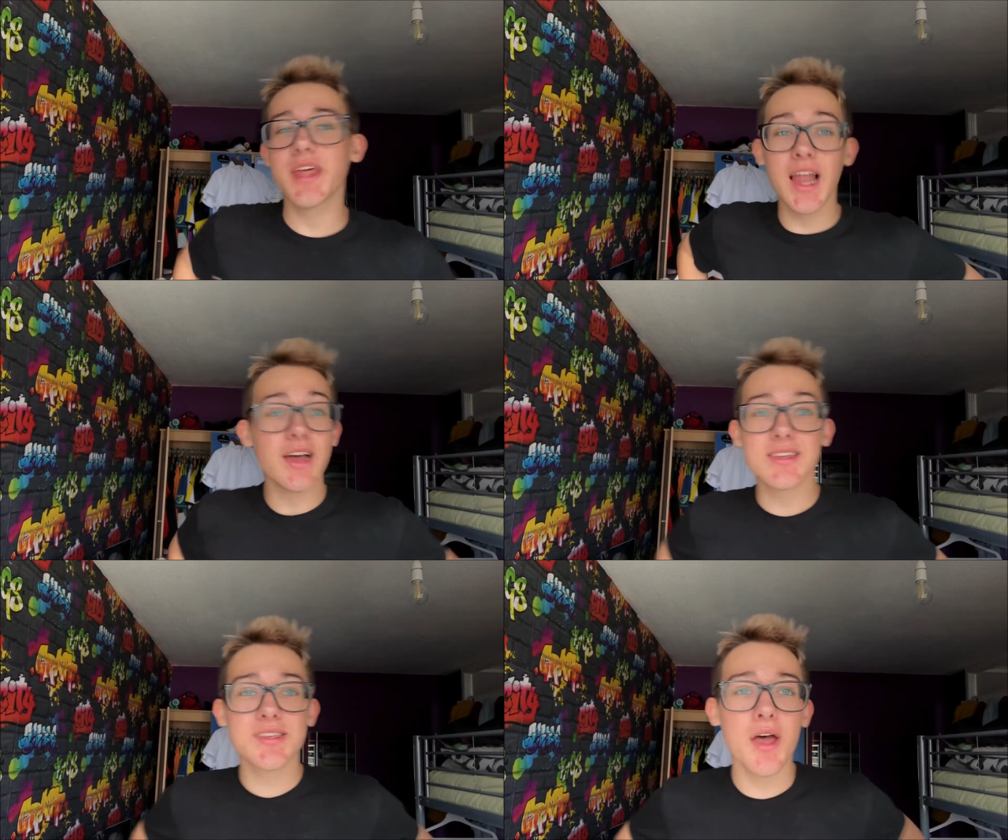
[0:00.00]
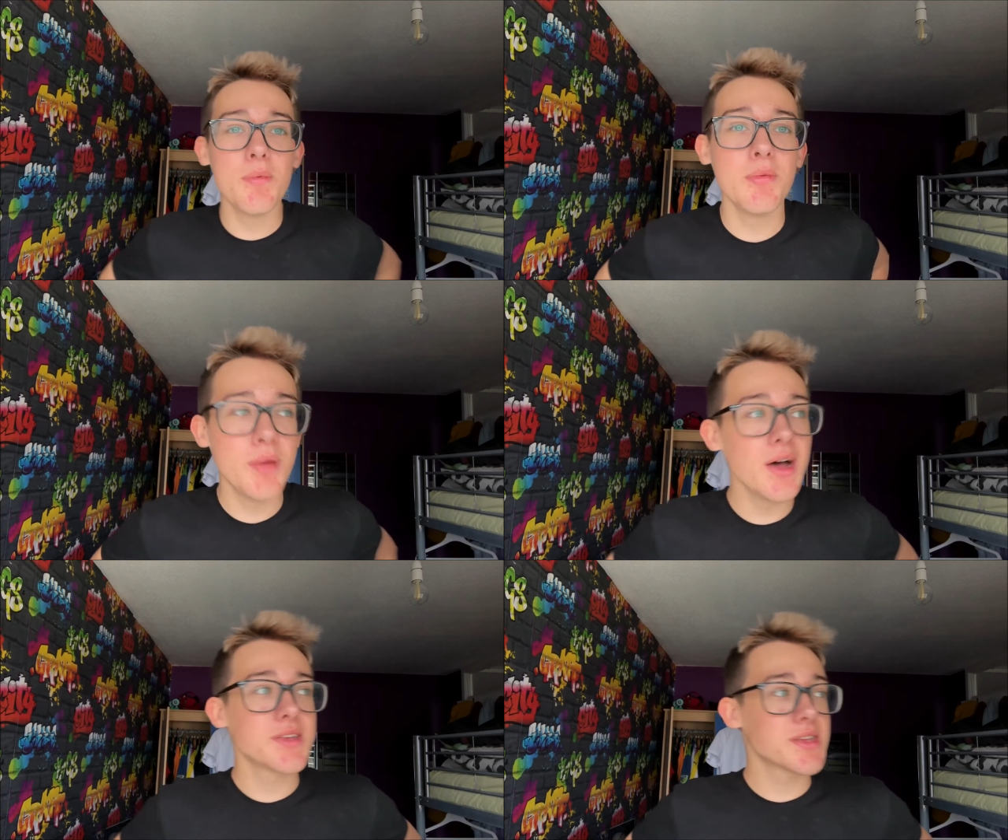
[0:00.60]
The last type of
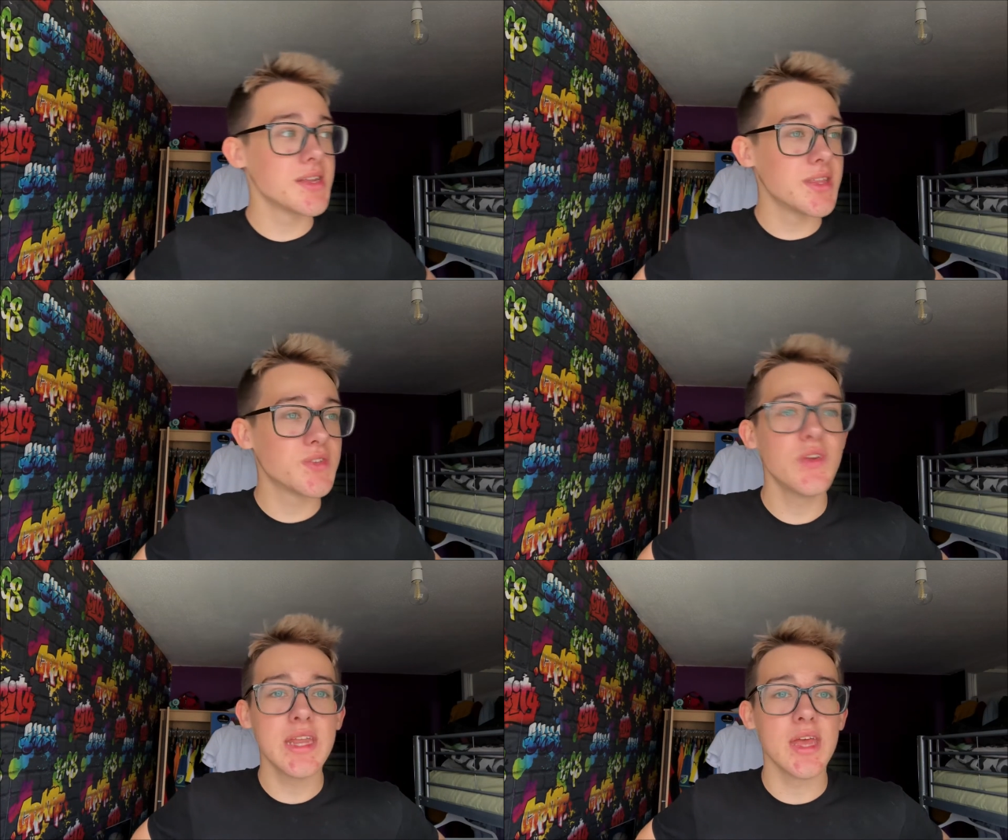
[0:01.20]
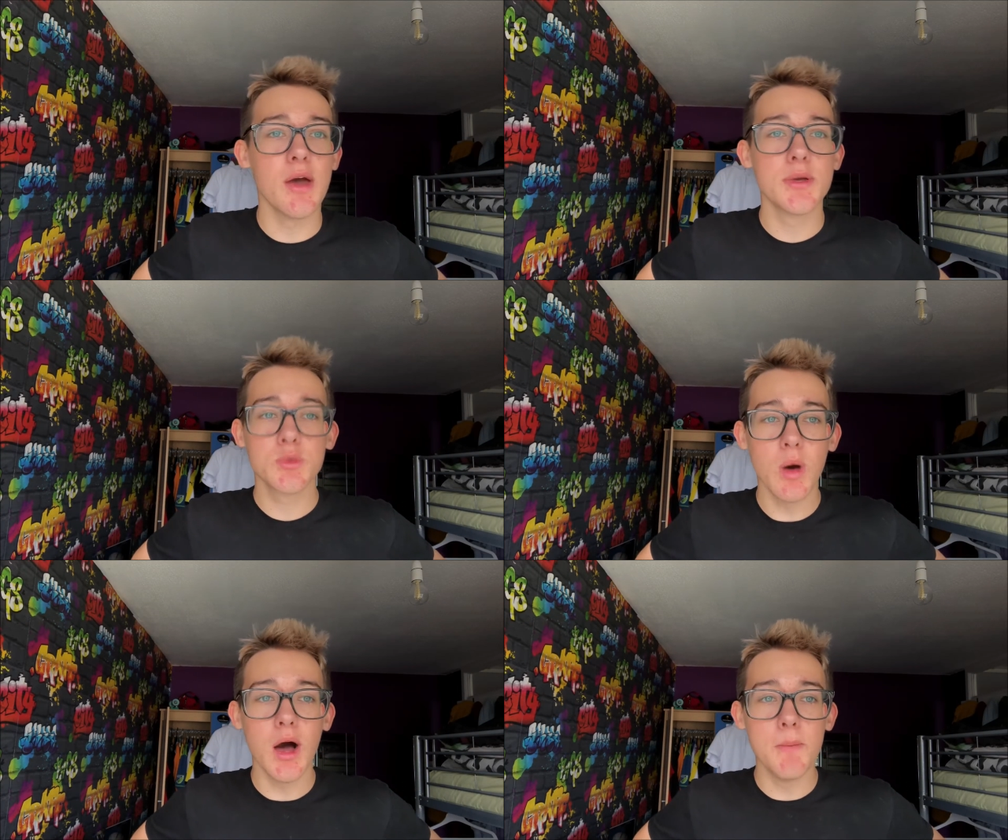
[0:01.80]
person in this video is
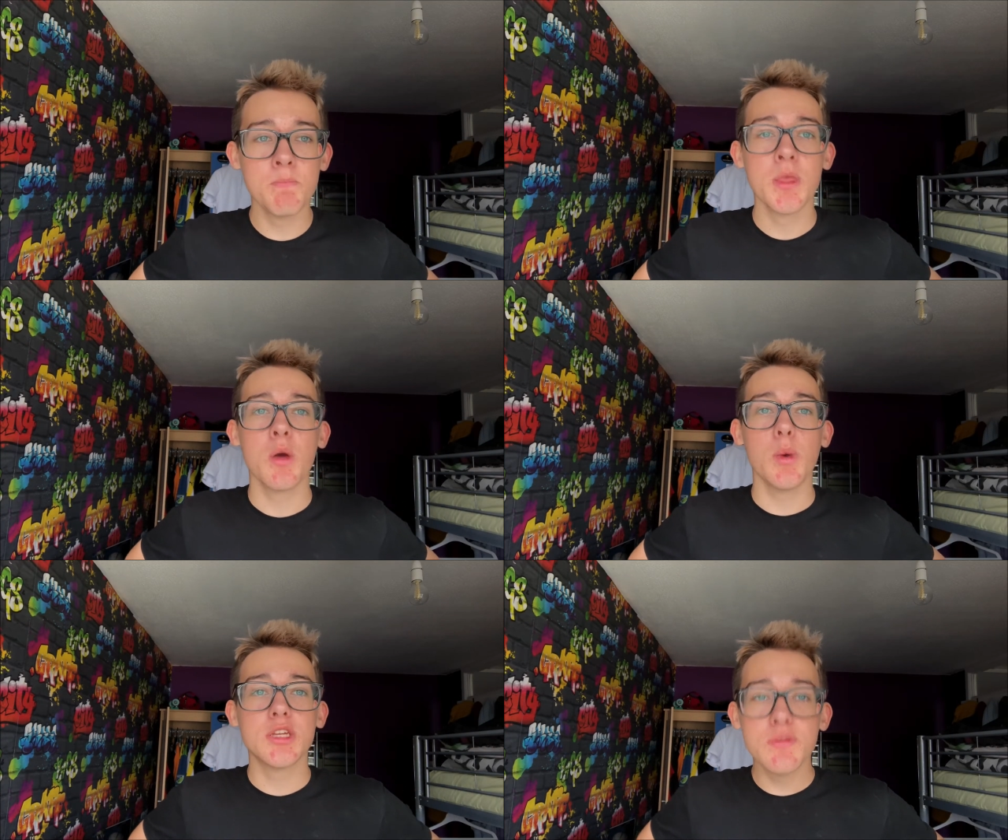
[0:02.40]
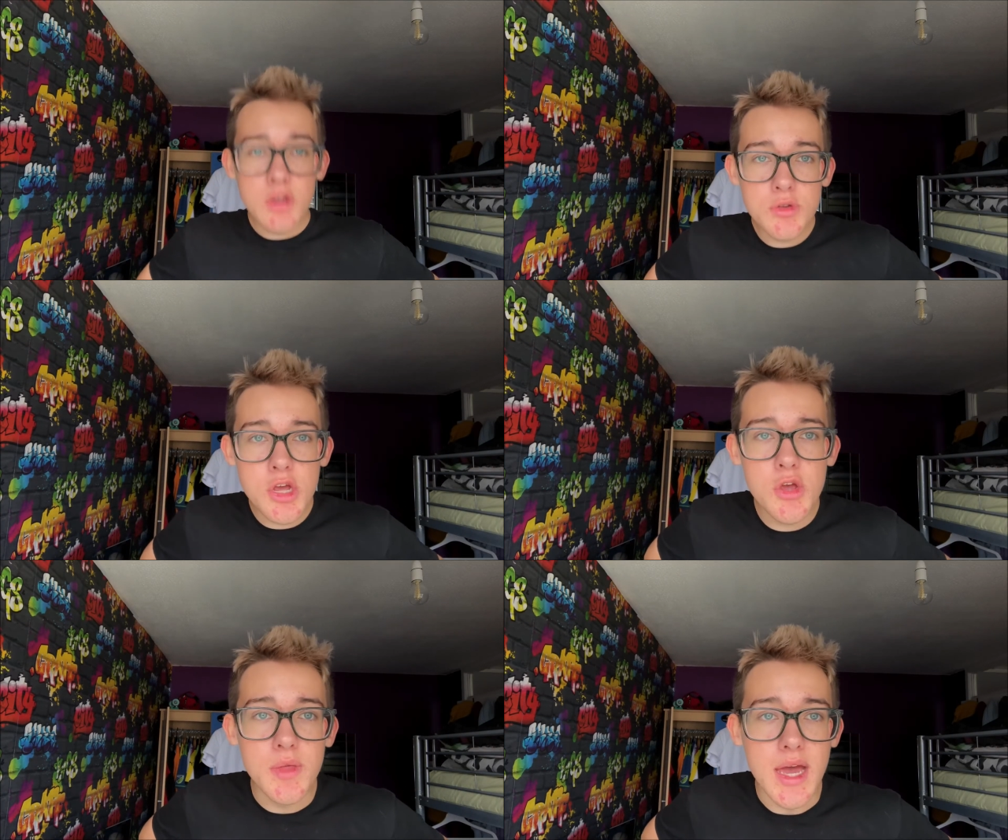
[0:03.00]
one, which if you
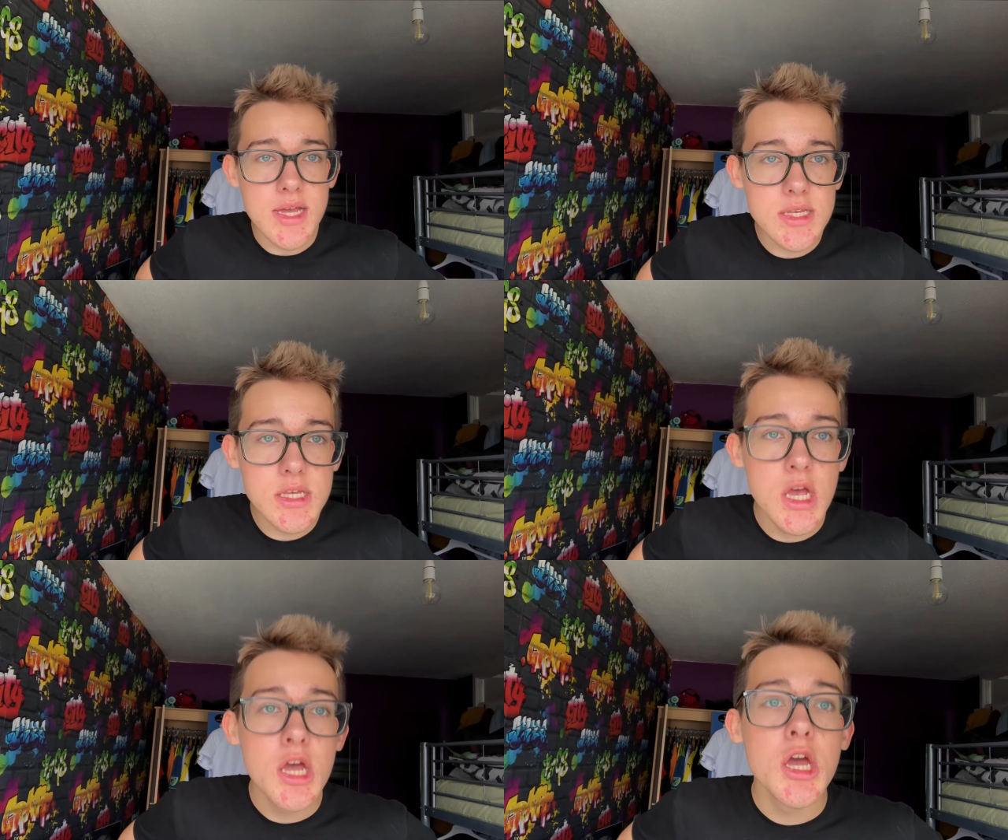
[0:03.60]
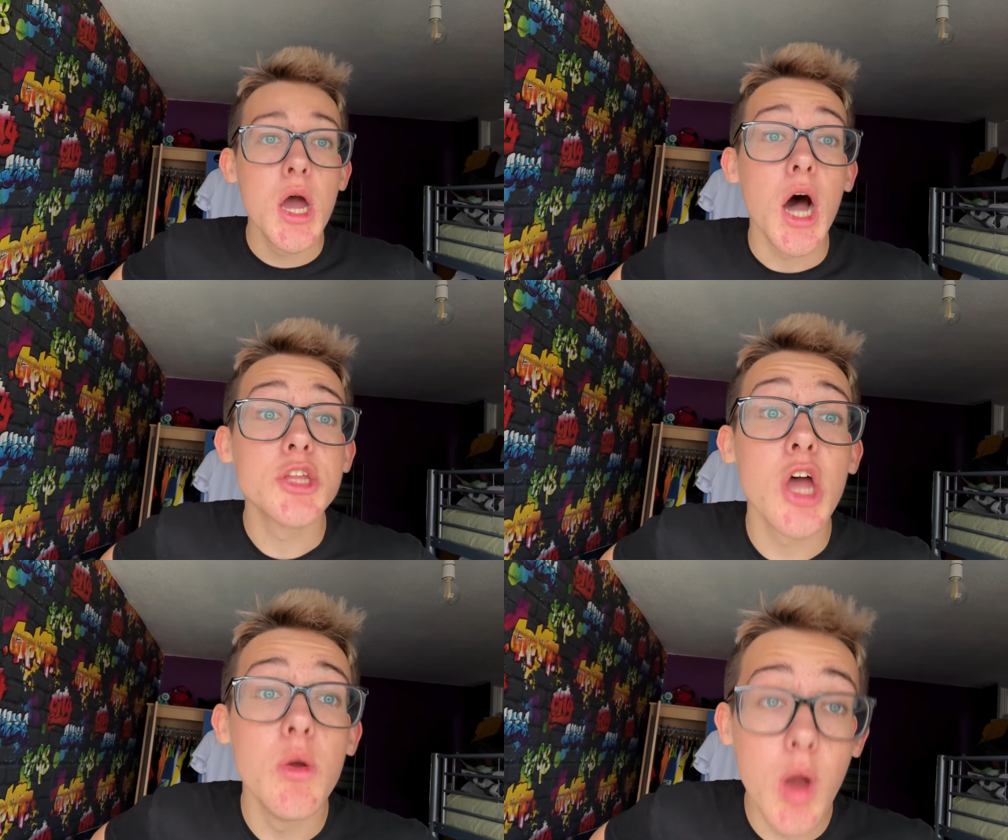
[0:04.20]
do this, I
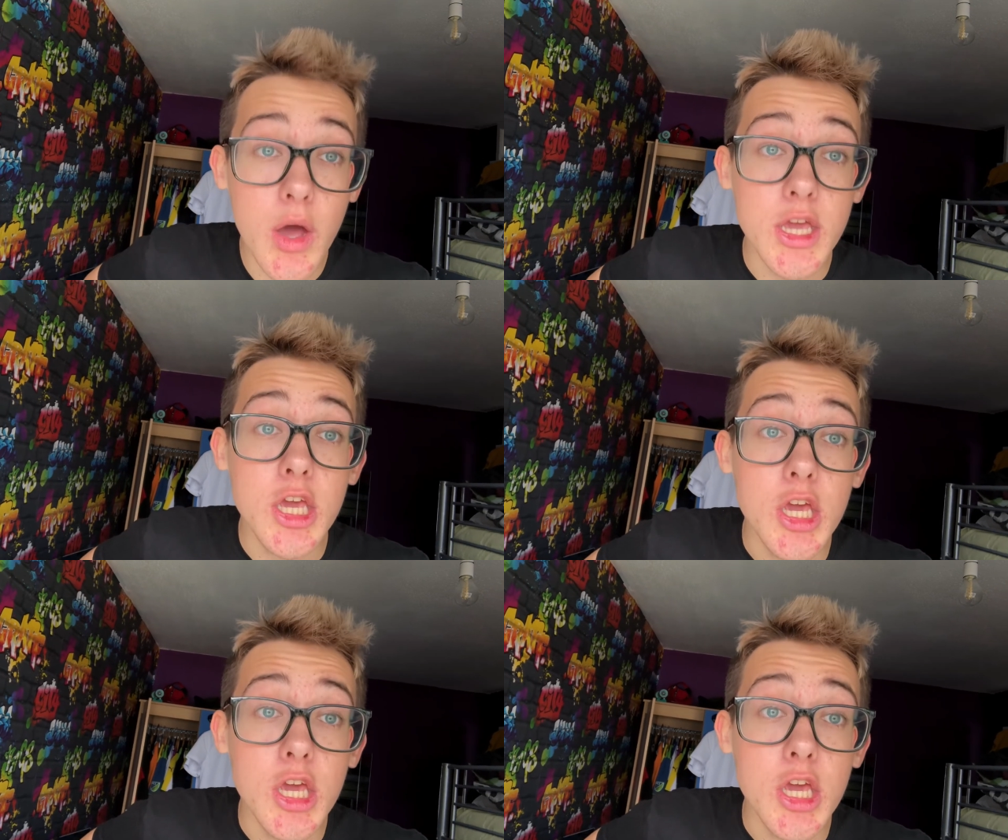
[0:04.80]
don't like